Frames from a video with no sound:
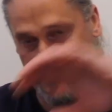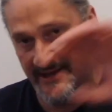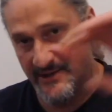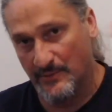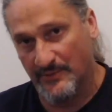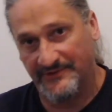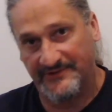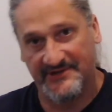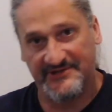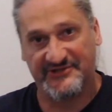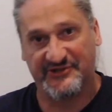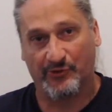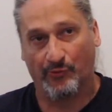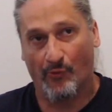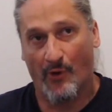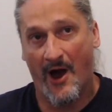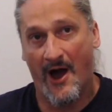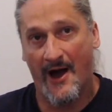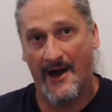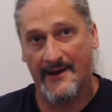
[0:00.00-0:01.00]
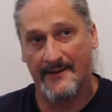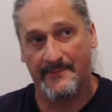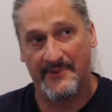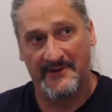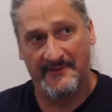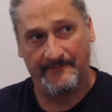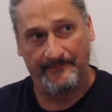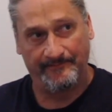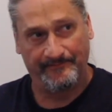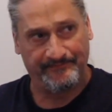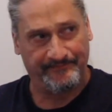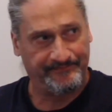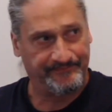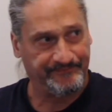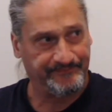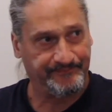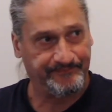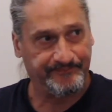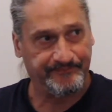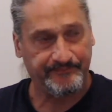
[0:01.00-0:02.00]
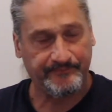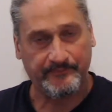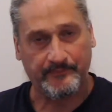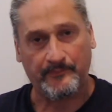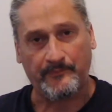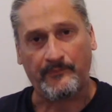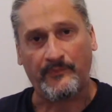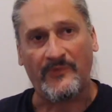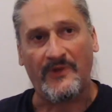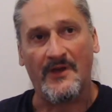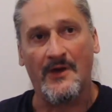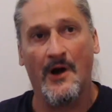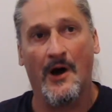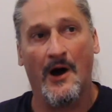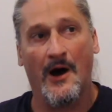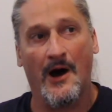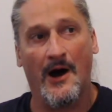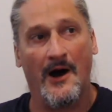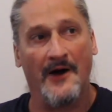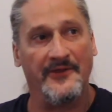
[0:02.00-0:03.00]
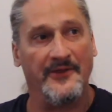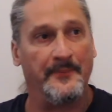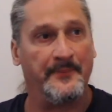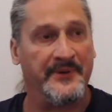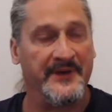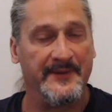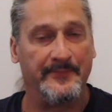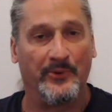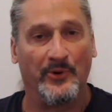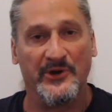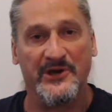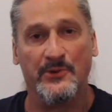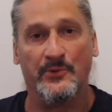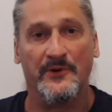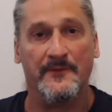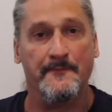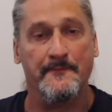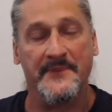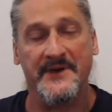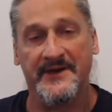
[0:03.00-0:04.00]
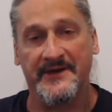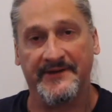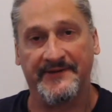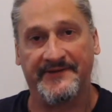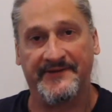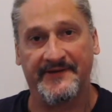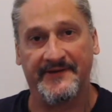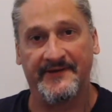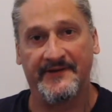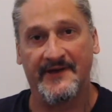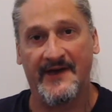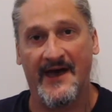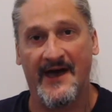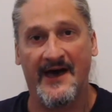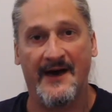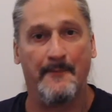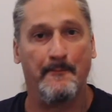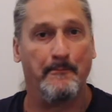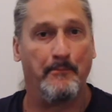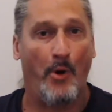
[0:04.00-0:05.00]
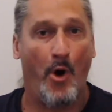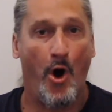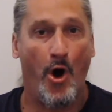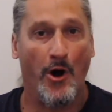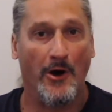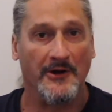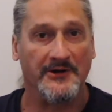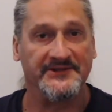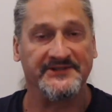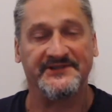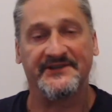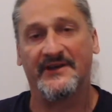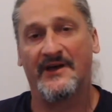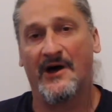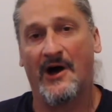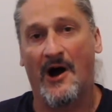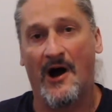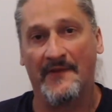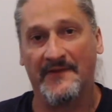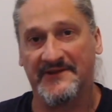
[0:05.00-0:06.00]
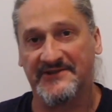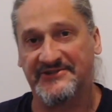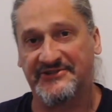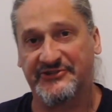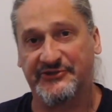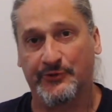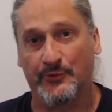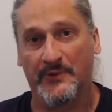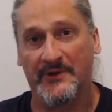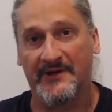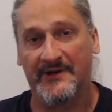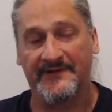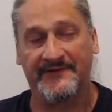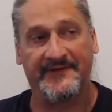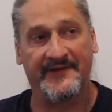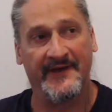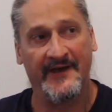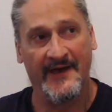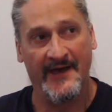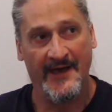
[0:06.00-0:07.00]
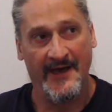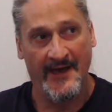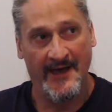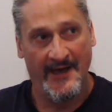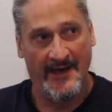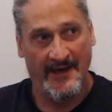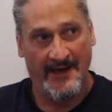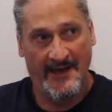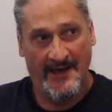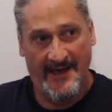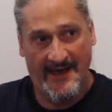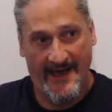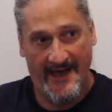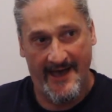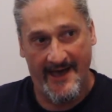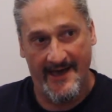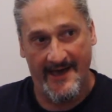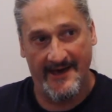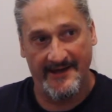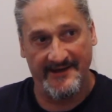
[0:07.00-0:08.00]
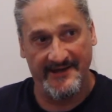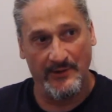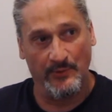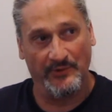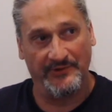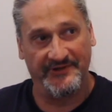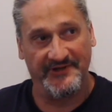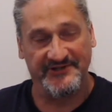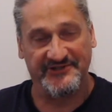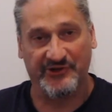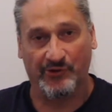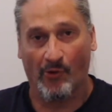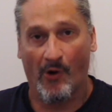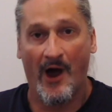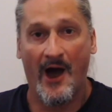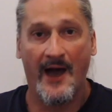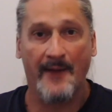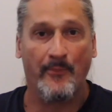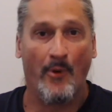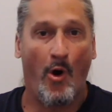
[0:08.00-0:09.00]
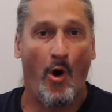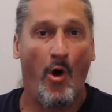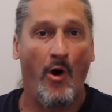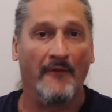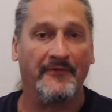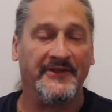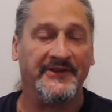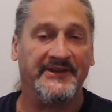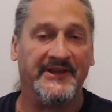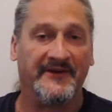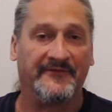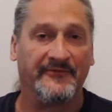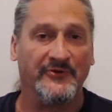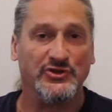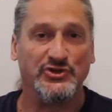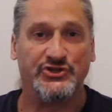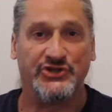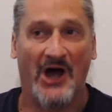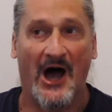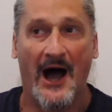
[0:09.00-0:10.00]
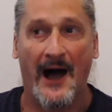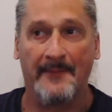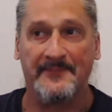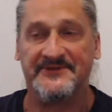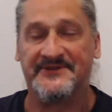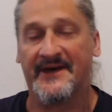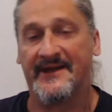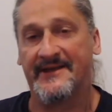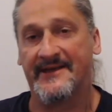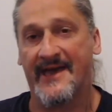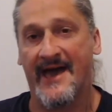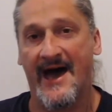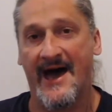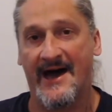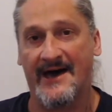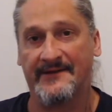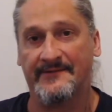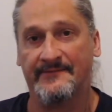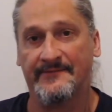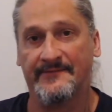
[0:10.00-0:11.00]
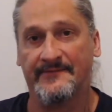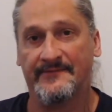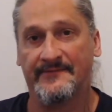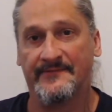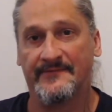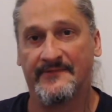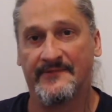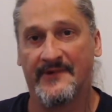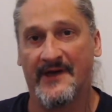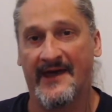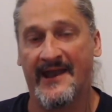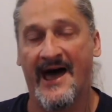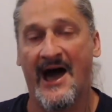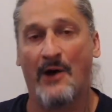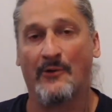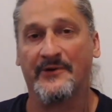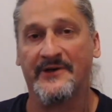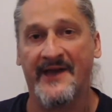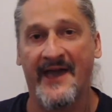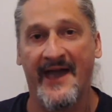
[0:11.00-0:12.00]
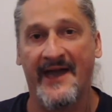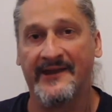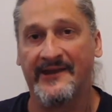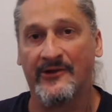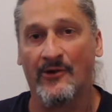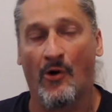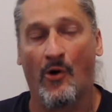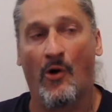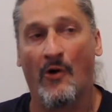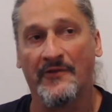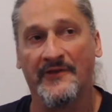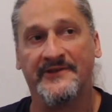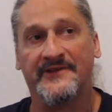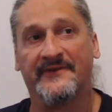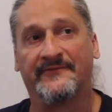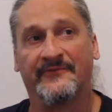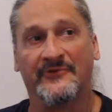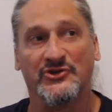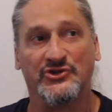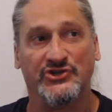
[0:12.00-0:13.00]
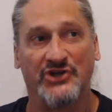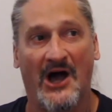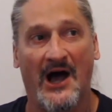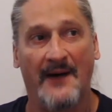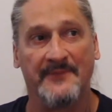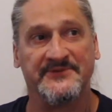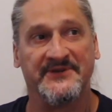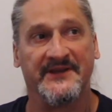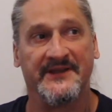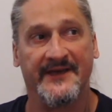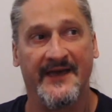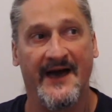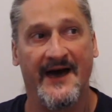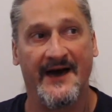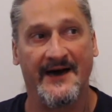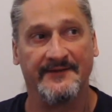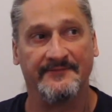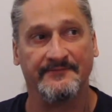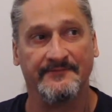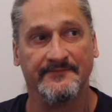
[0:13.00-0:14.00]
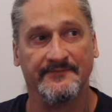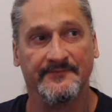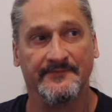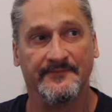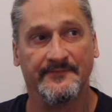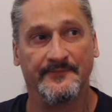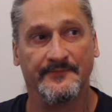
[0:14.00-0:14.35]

and he would describe uh, the people he would meet at bars on the street and he would describe all the different jobs that he had and how he hated all the different jobs that he had